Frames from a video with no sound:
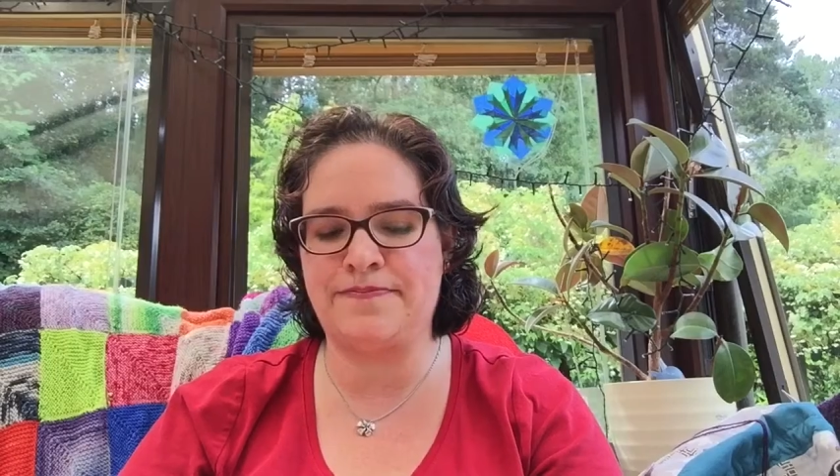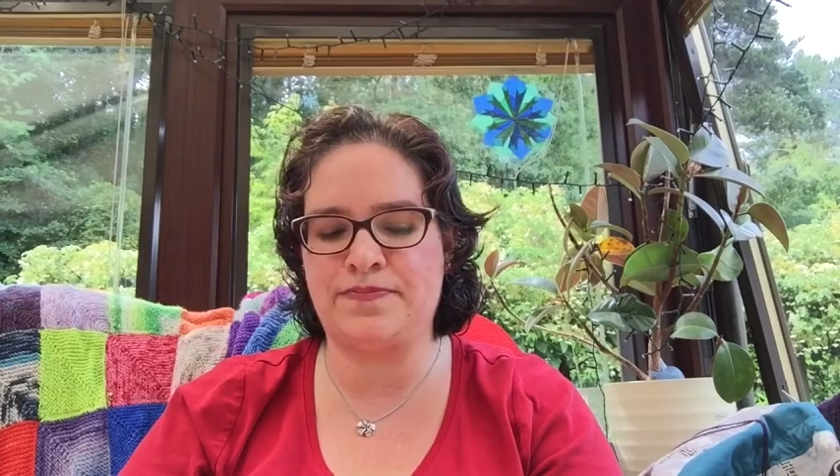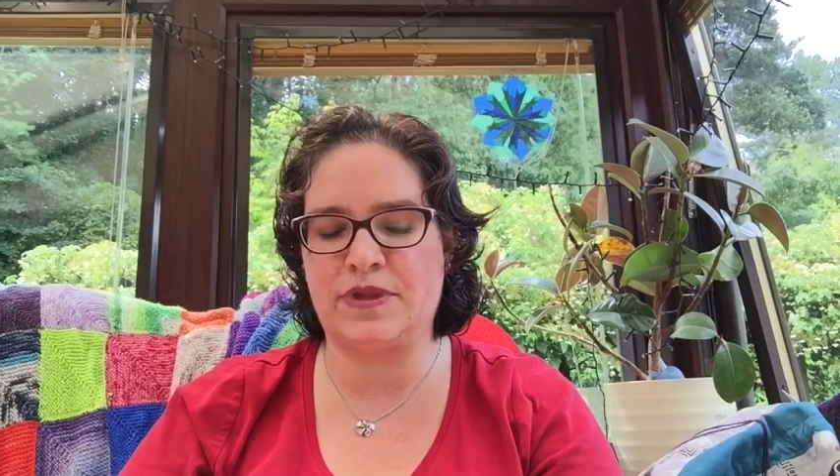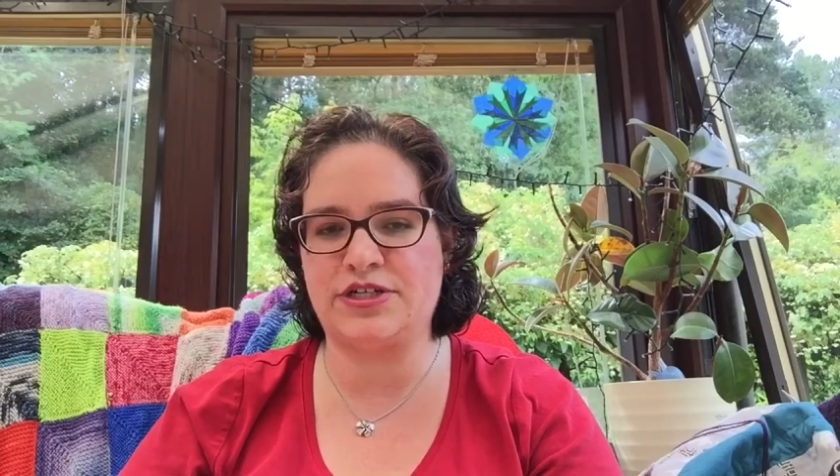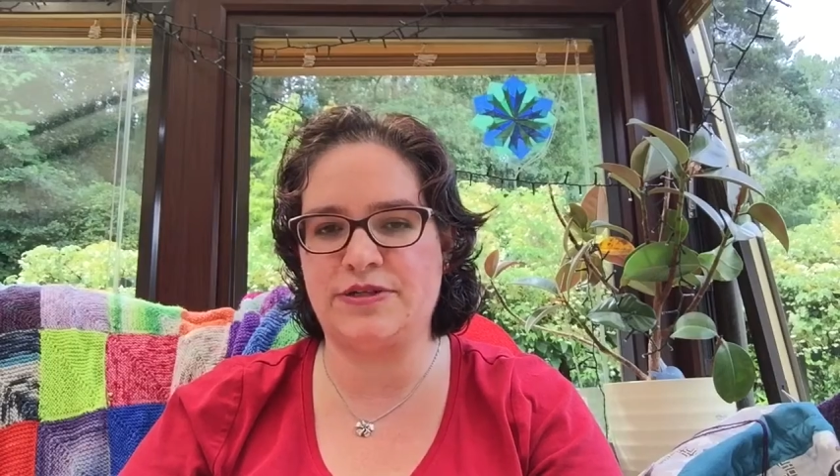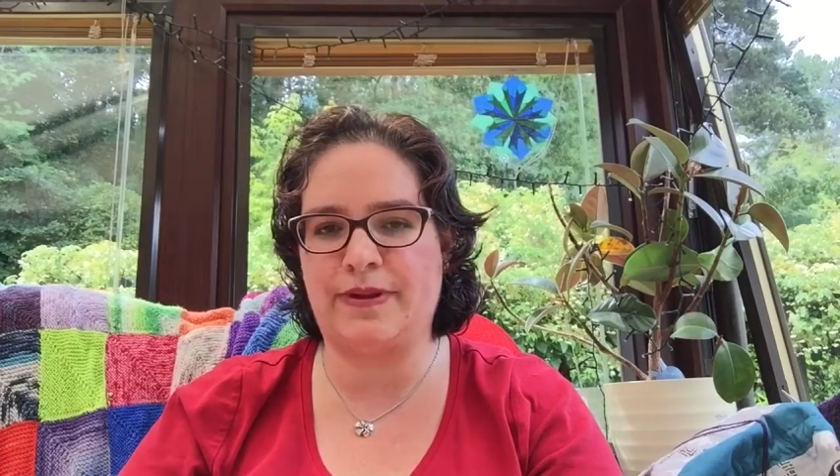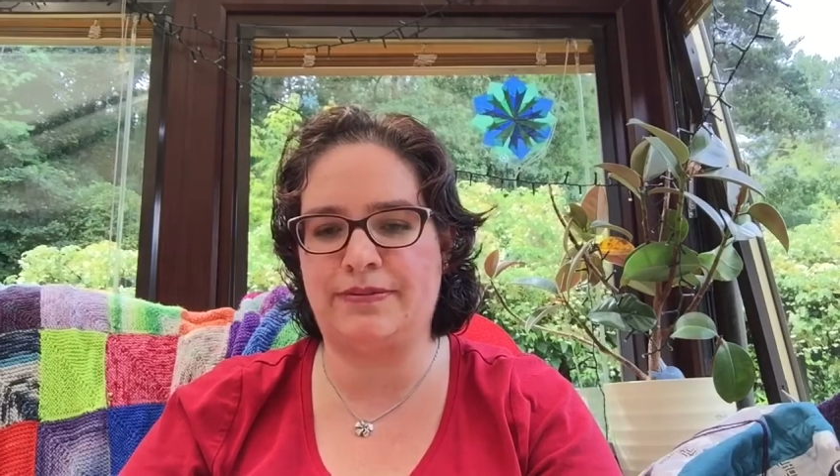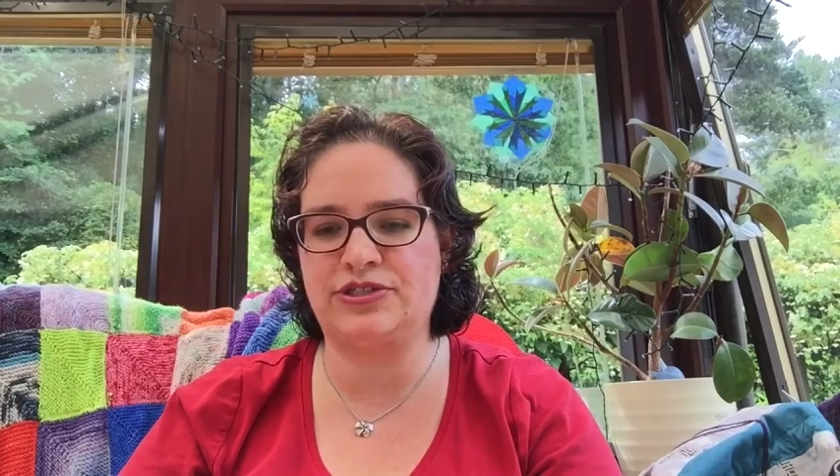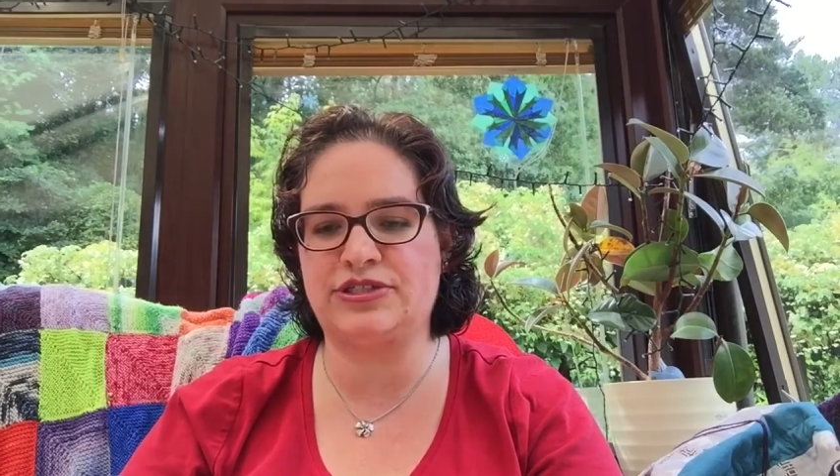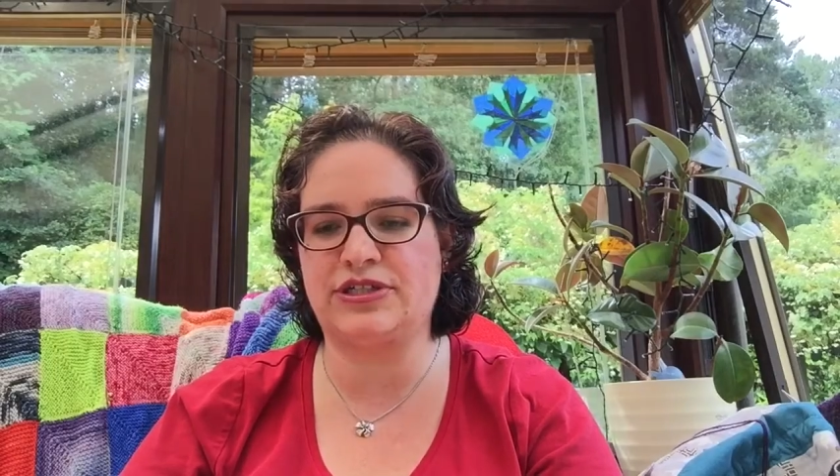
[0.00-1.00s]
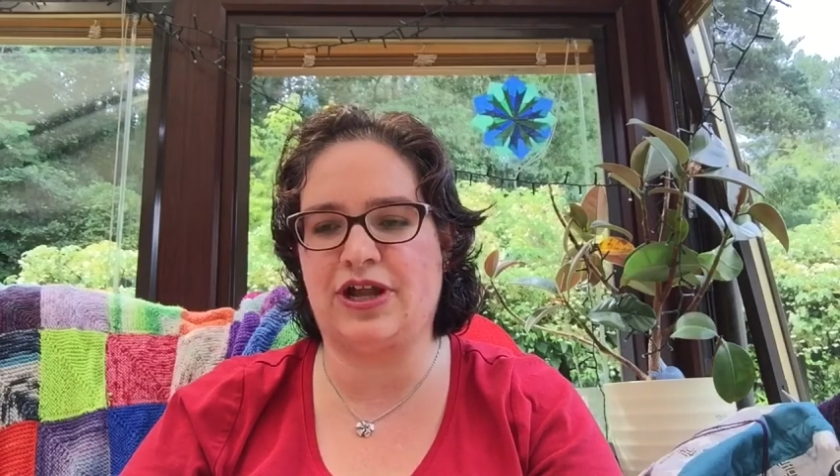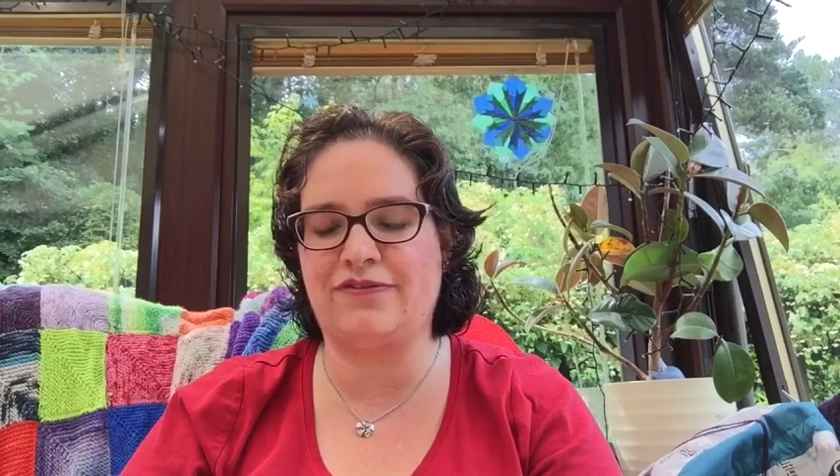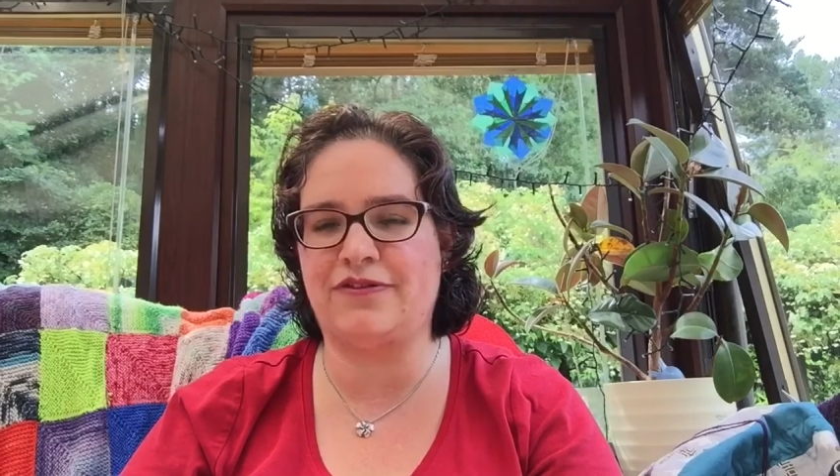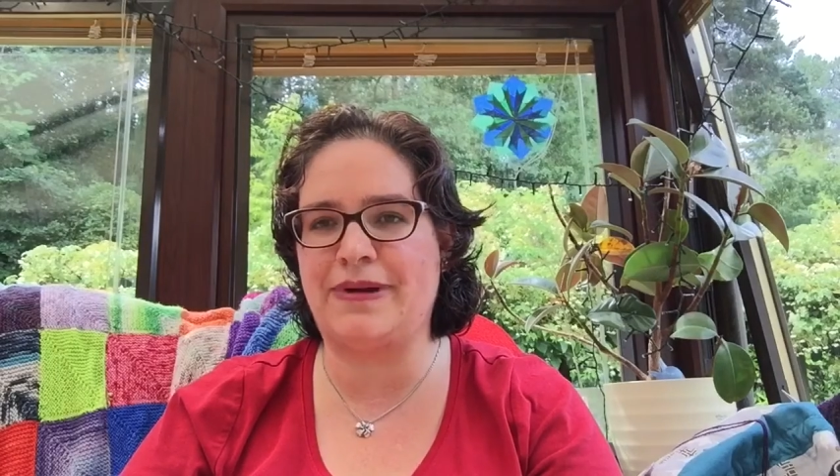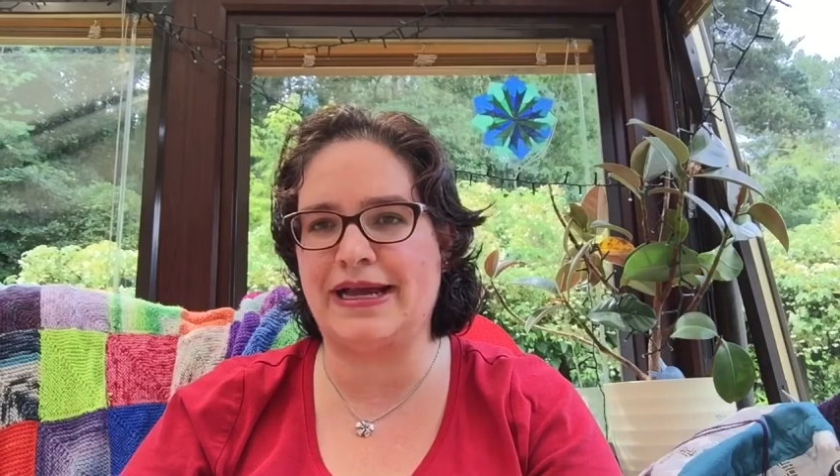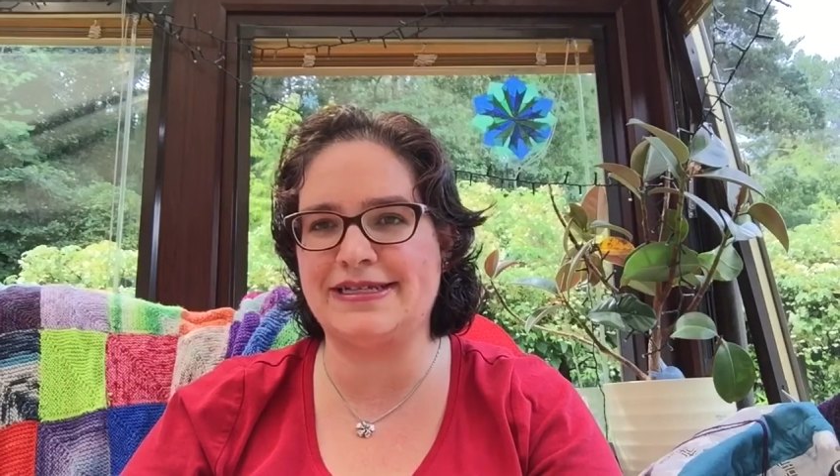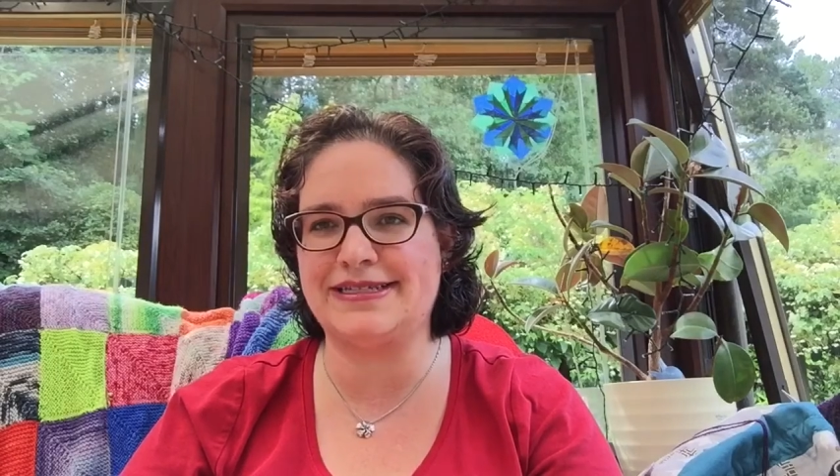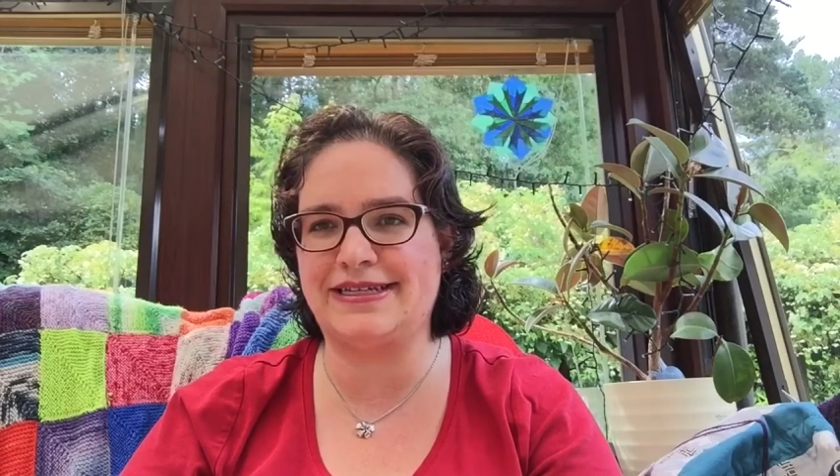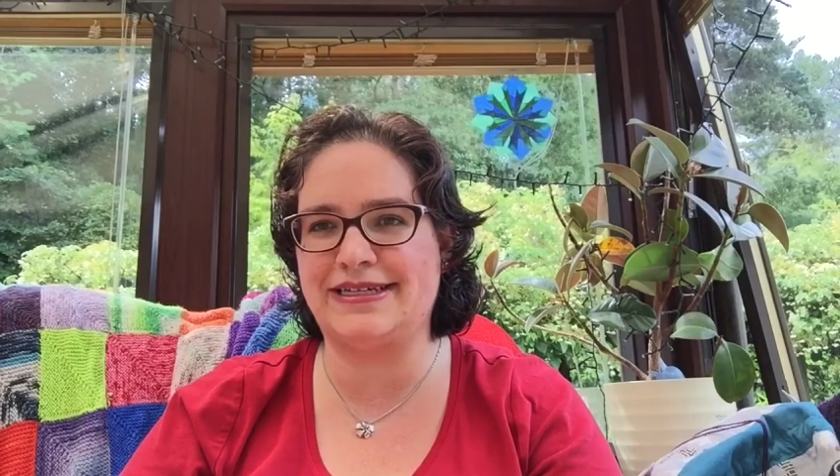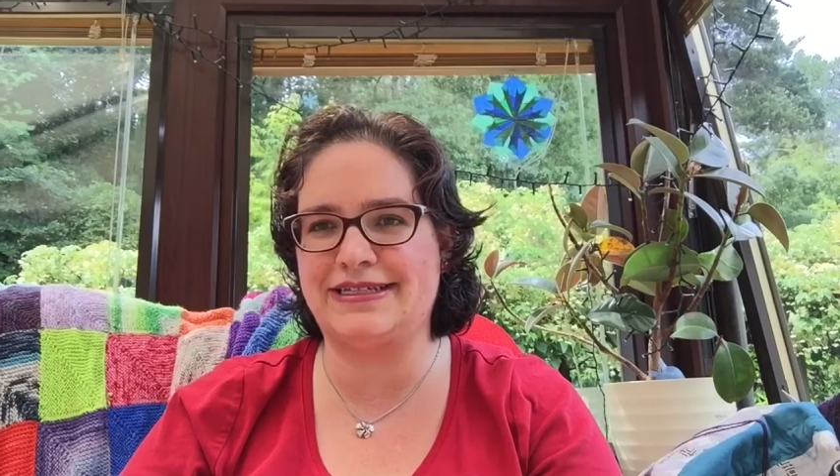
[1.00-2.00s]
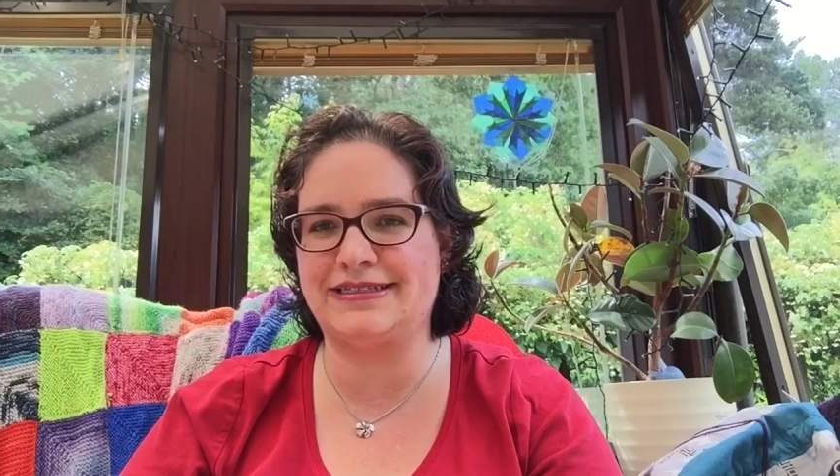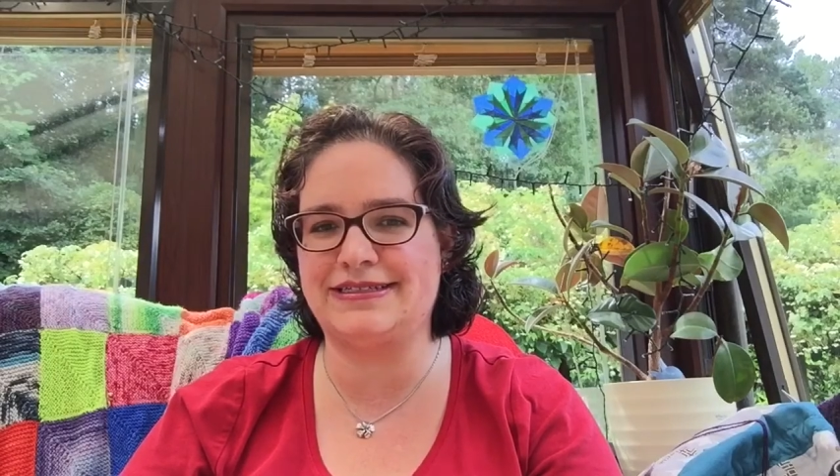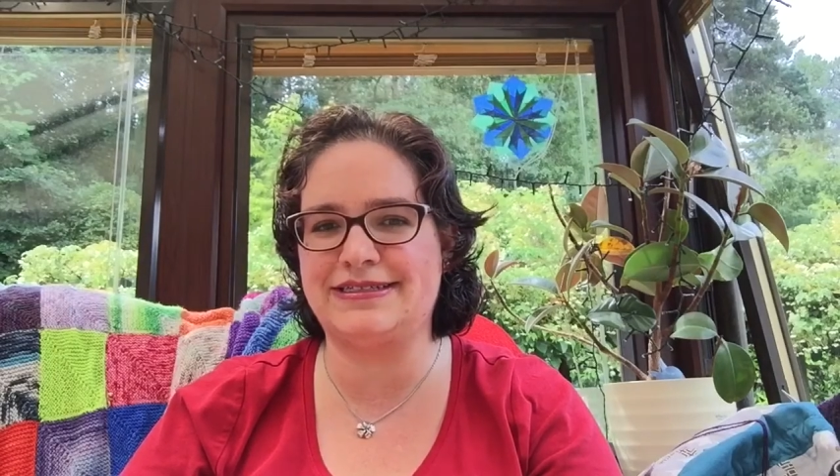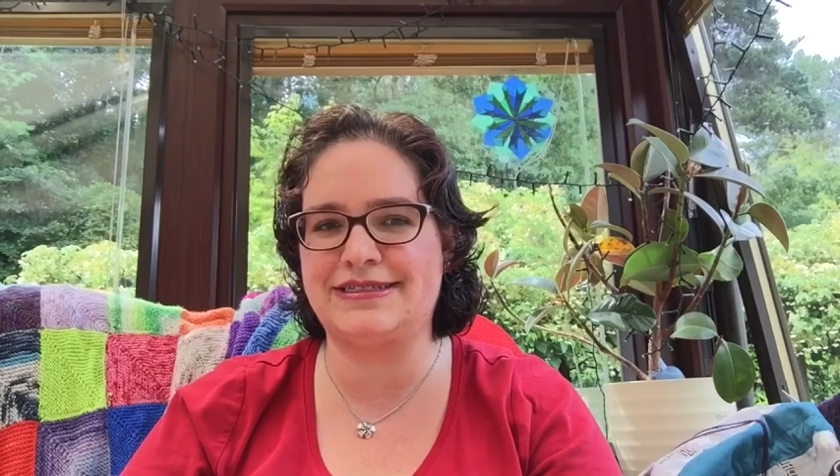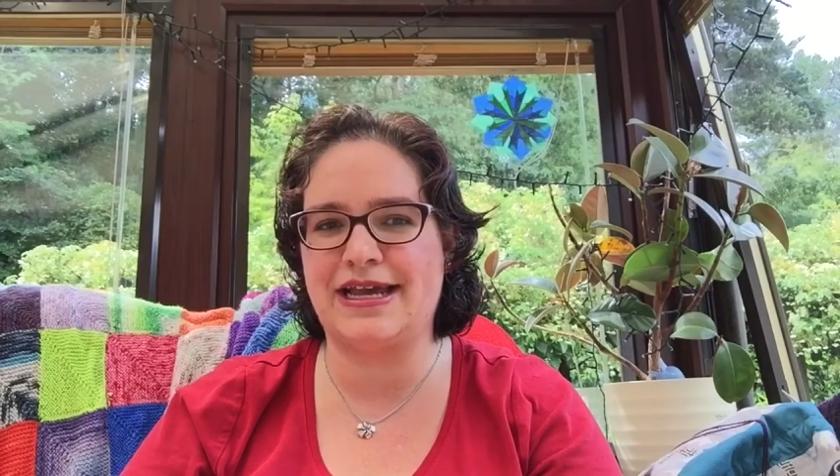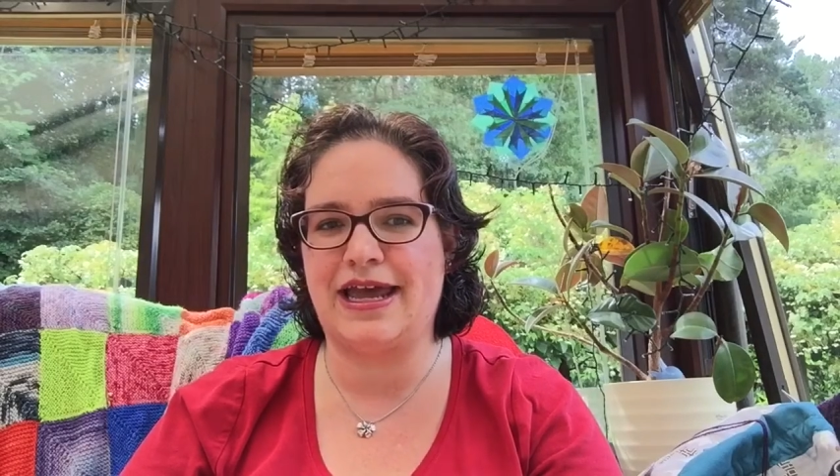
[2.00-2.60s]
She publishes a lot for magazines,